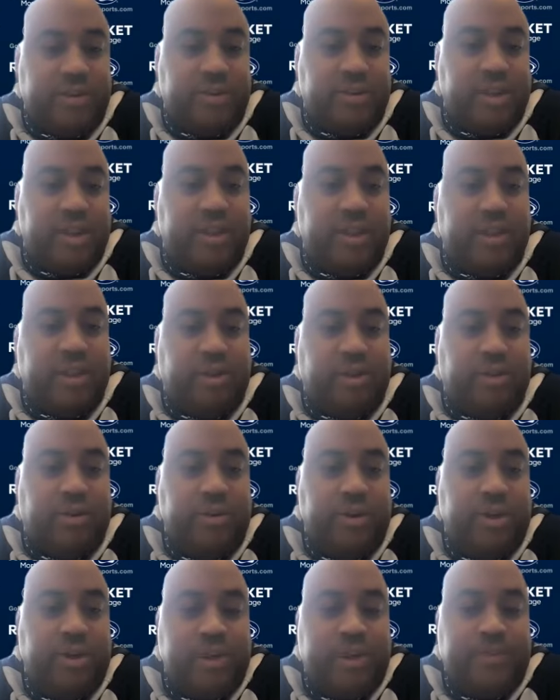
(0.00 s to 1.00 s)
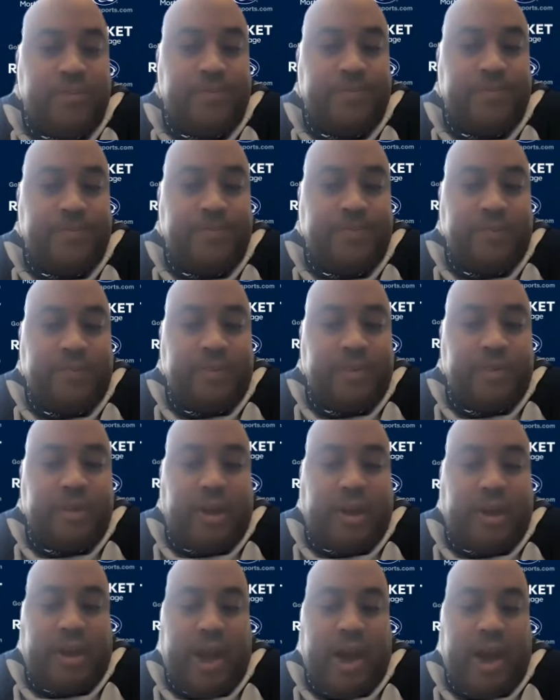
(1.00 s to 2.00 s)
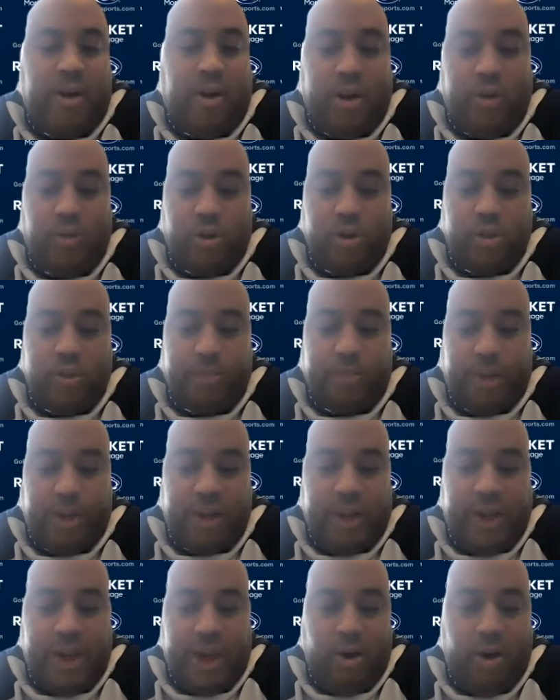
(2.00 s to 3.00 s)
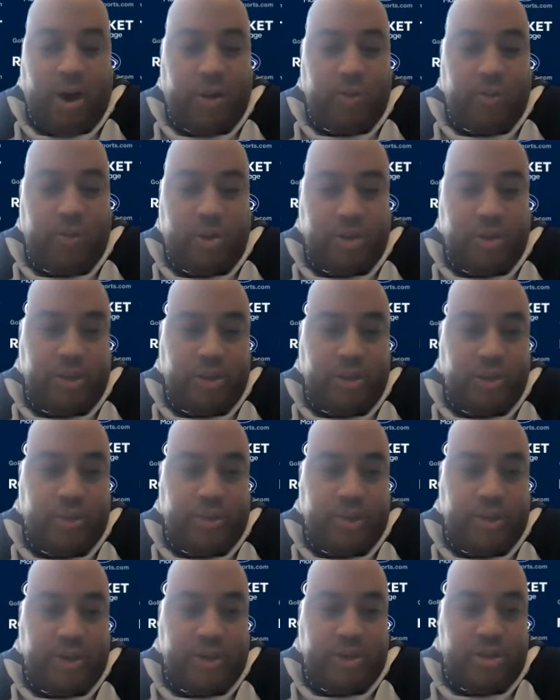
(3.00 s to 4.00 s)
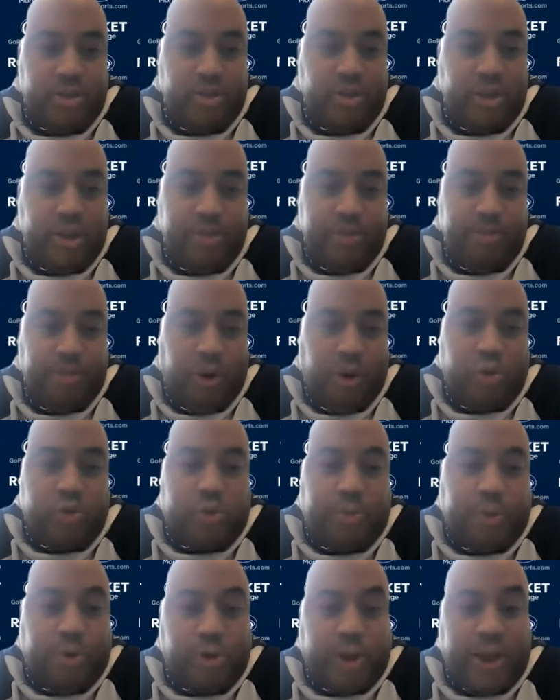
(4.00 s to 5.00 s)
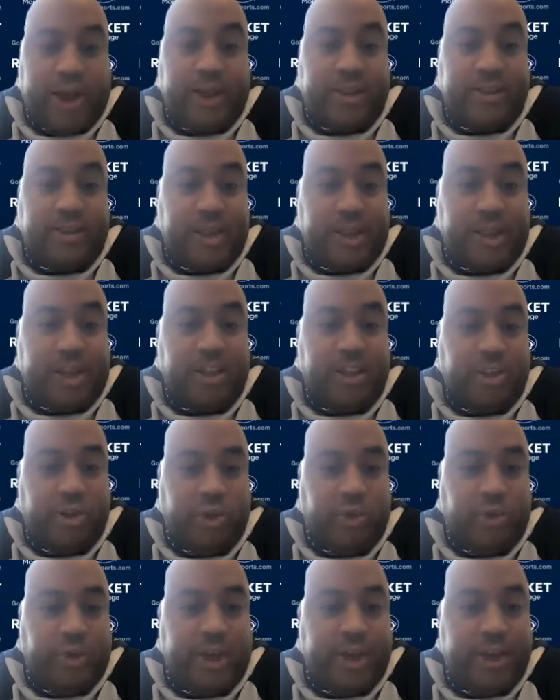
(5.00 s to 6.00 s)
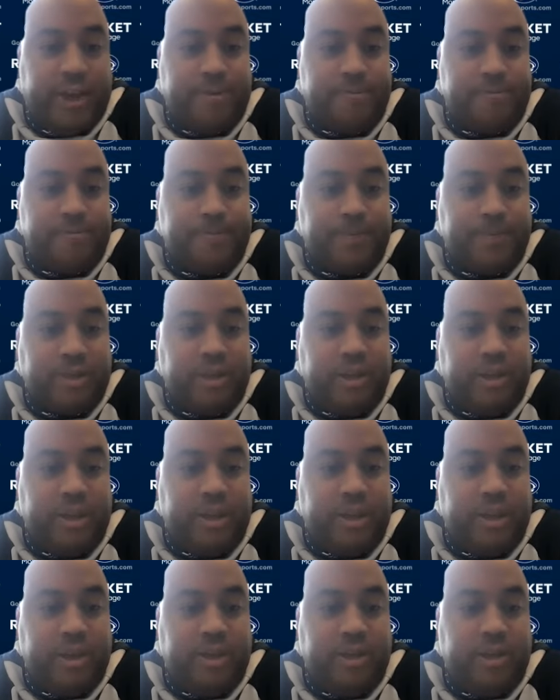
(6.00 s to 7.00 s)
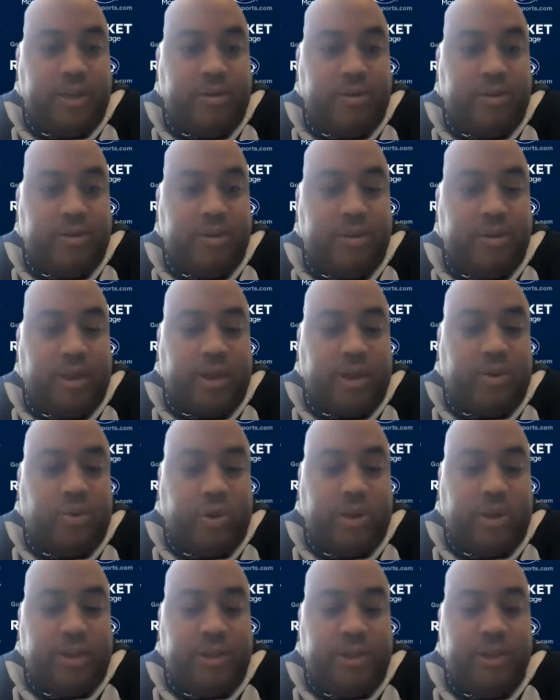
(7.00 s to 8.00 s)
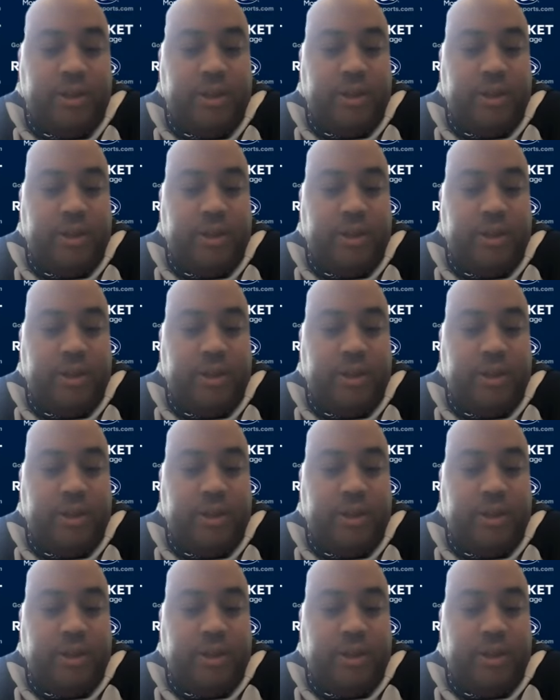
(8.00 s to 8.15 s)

Cause like how I want to play, how I want to do things. You need multiple guys that can do that. And like when